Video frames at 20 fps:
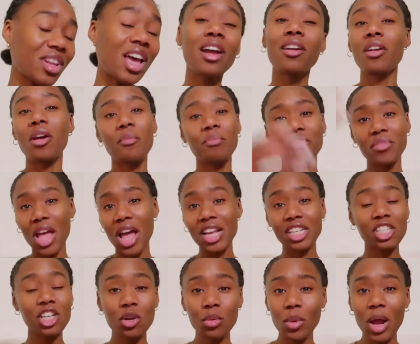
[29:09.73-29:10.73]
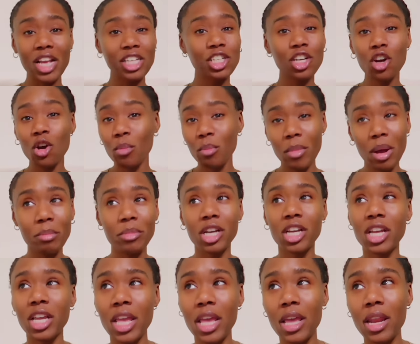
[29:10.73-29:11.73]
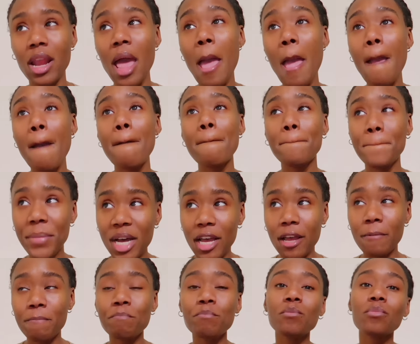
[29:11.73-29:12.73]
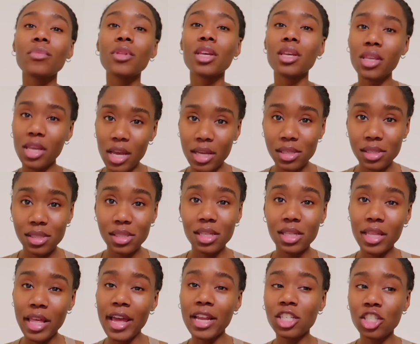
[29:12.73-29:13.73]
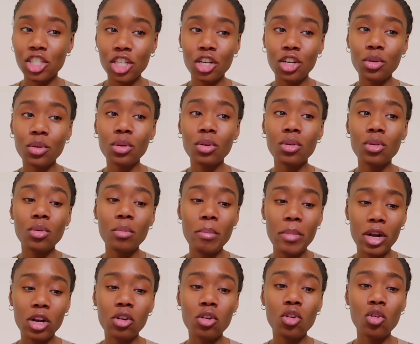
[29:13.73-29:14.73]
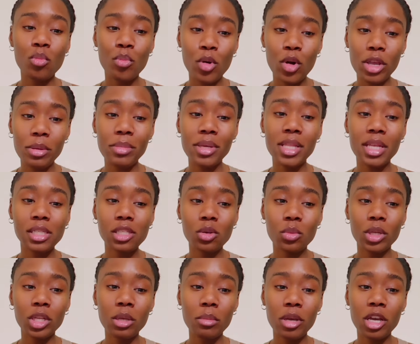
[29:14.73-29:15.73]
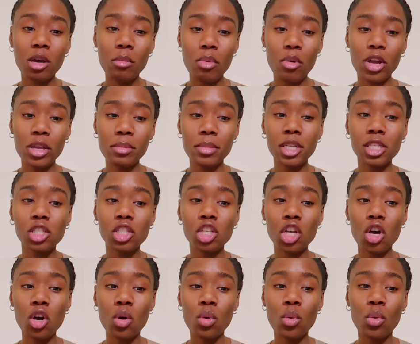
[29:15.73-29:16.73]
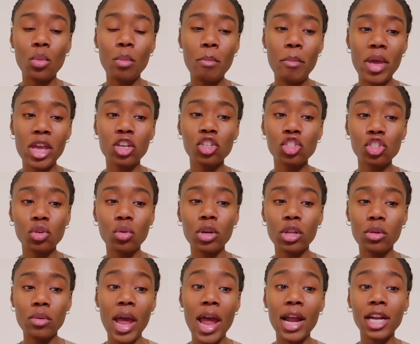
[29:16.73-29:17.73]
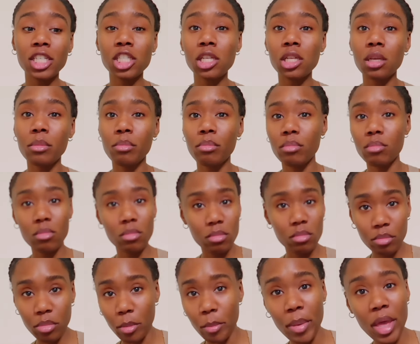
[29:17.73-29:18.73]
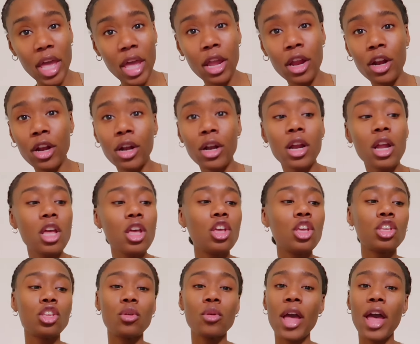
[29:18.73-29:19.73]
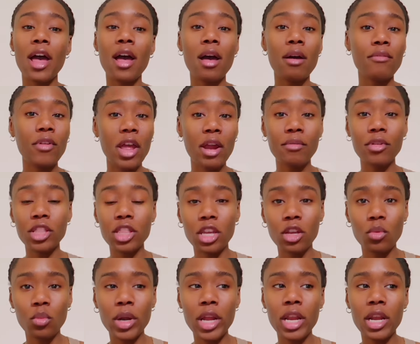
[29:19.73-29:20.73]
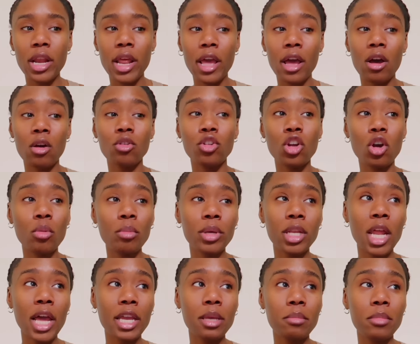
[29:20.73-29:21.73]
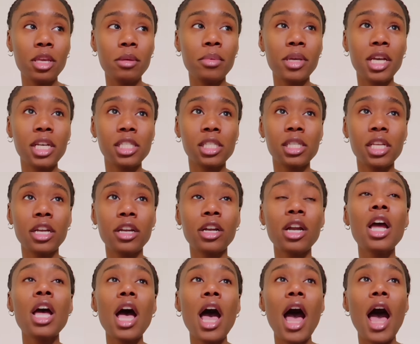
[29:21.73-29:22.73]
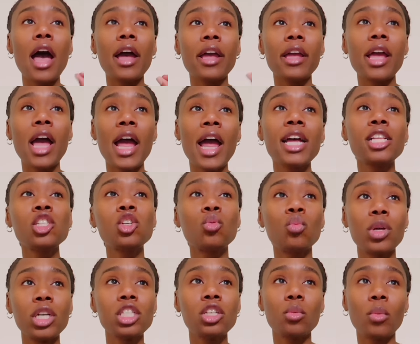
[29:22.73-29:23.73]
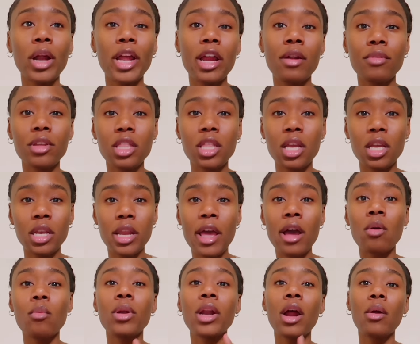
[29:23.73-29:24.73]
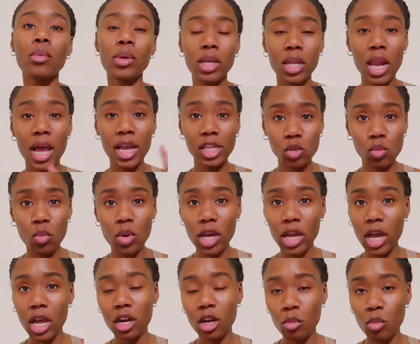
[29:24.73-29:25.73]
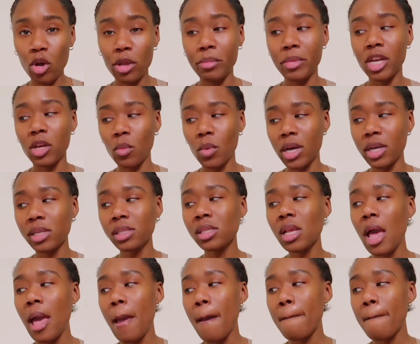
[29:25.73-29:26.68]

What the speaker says: I should have opened my book again. But yes, that general medical appointment, that's a really big appointment. So make sure you actually prepare. You have everything written down. Don't be like me, because I had to rush and write everything down when I realized what kind of appointment it was.